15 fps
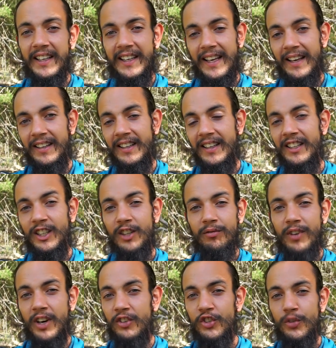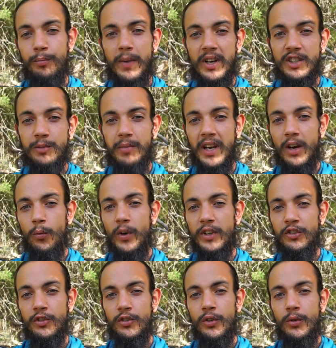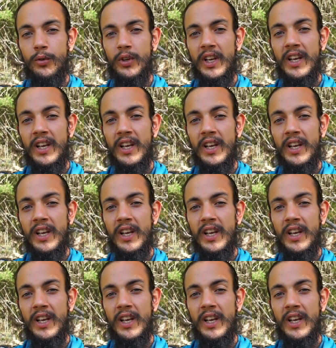can function much better once you do.